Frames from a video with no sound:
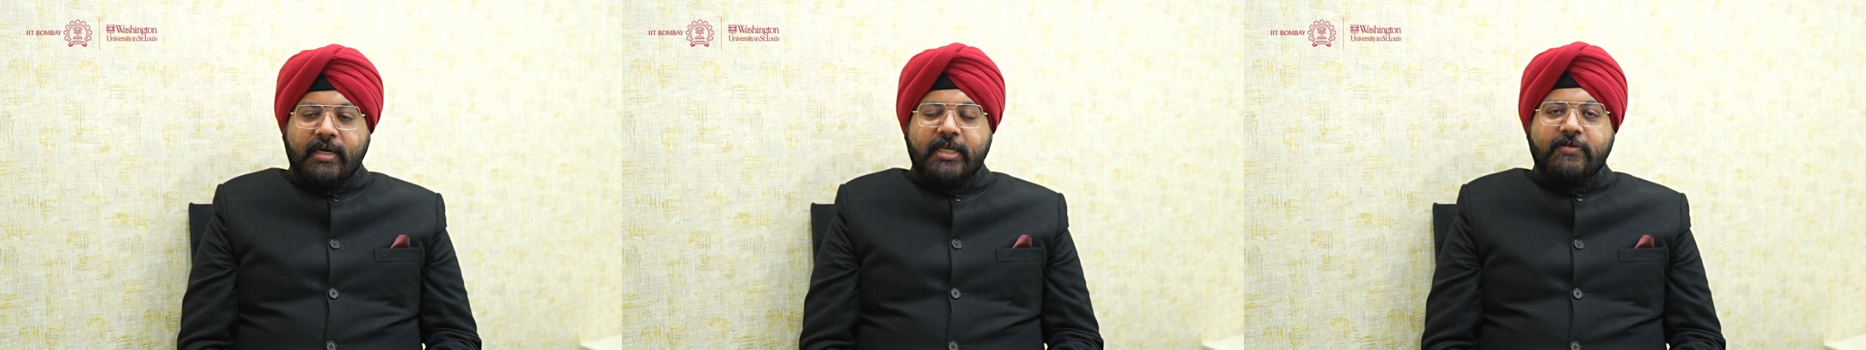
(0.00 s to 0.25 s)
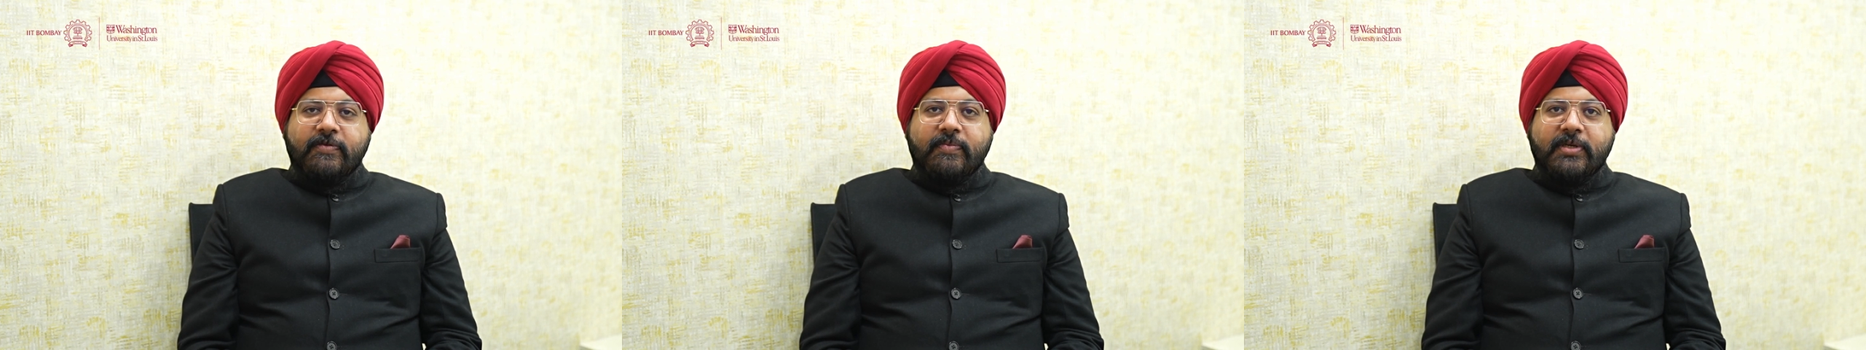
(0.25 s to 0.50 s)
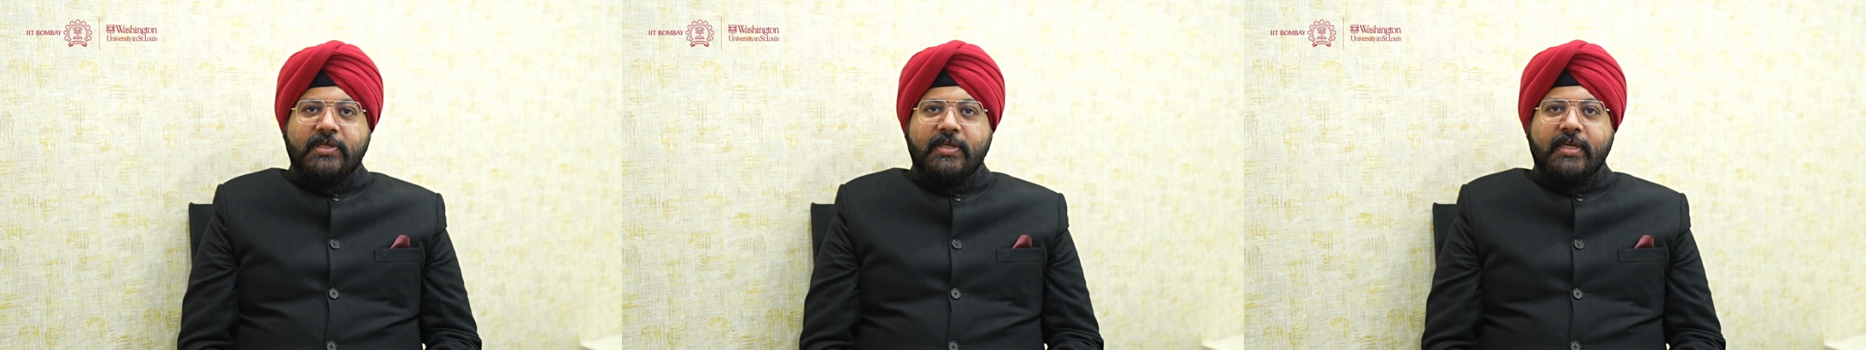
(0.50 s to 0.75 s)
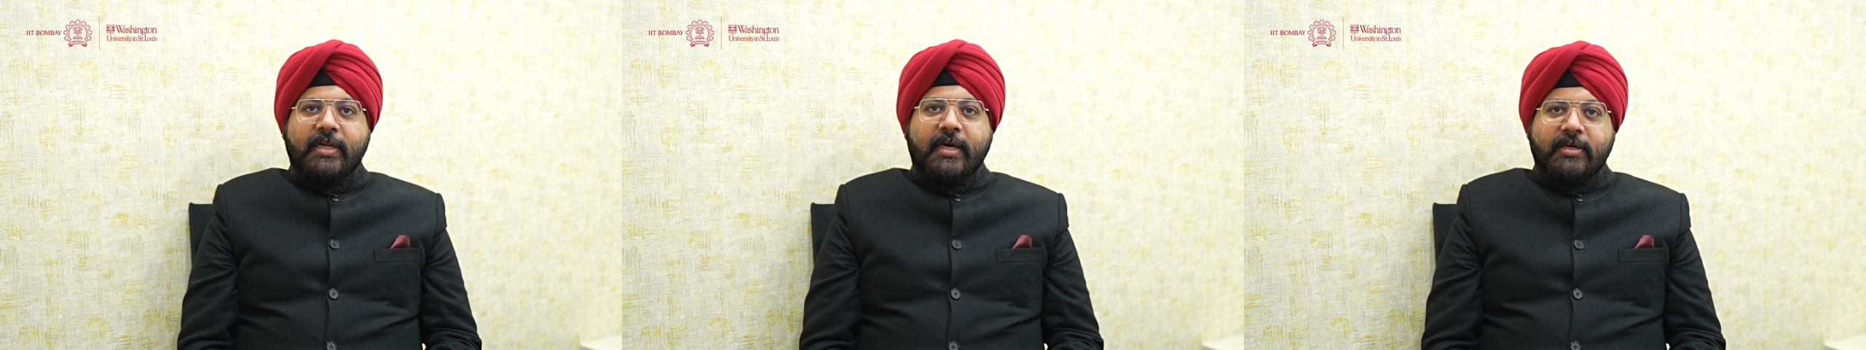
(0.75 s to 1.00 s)

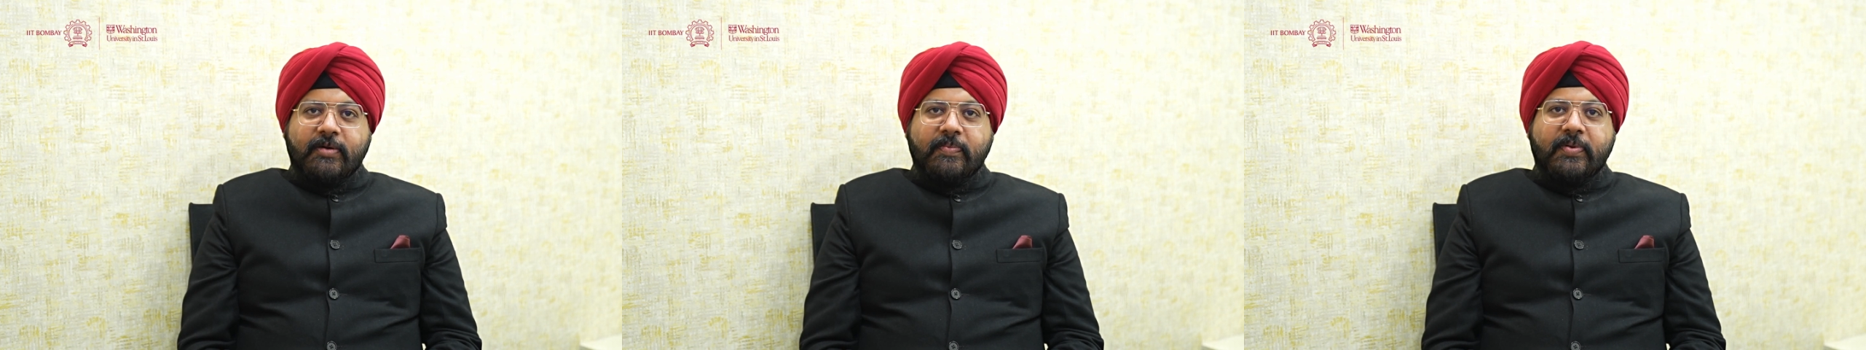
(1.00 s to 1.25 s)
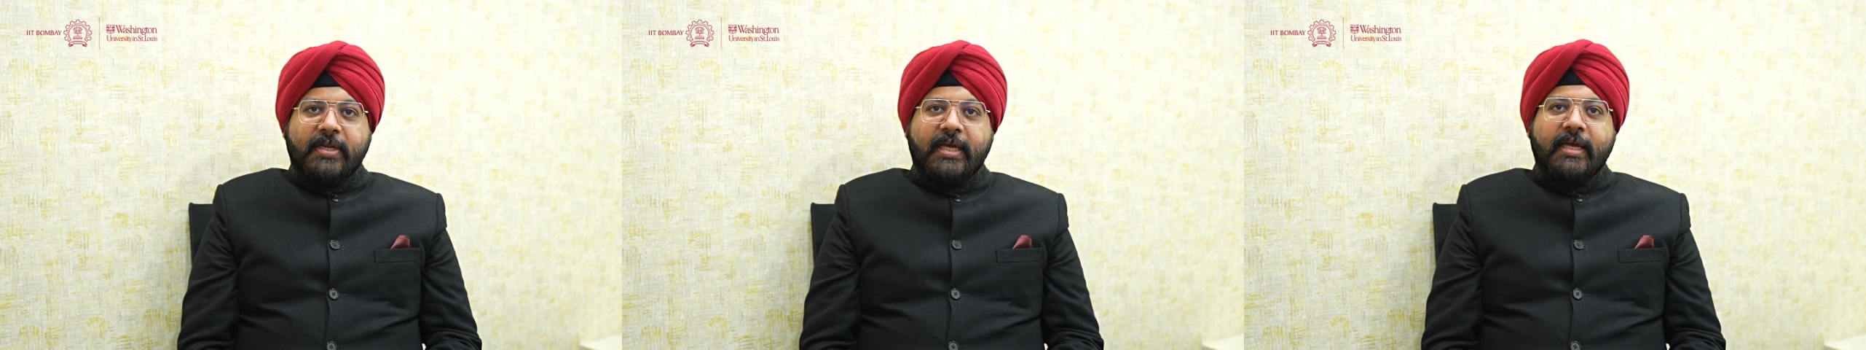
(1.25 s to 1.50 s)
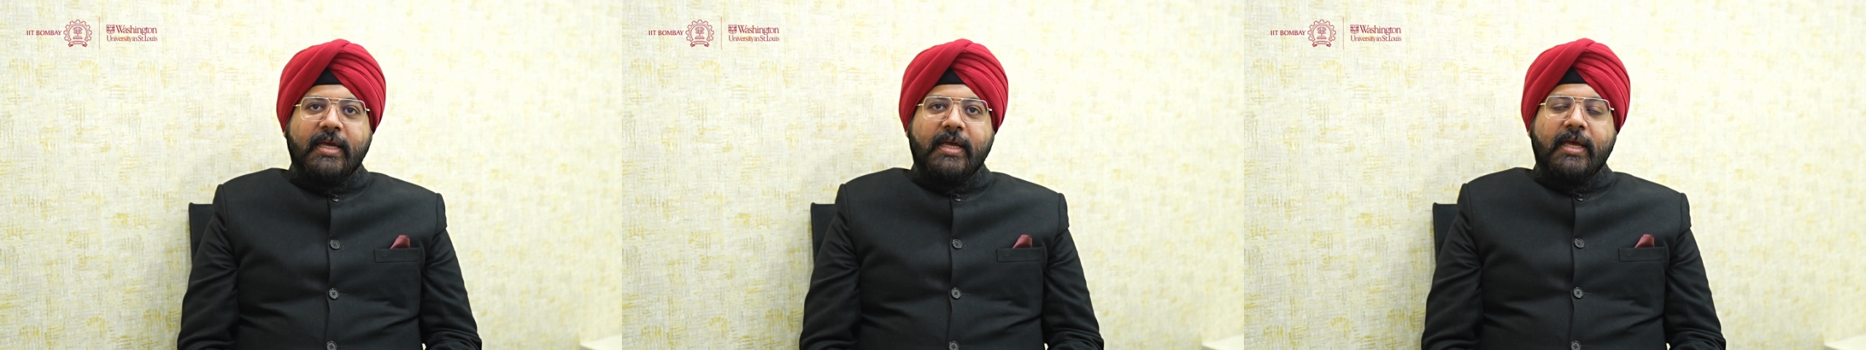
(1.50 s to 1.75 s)
transformation in our company.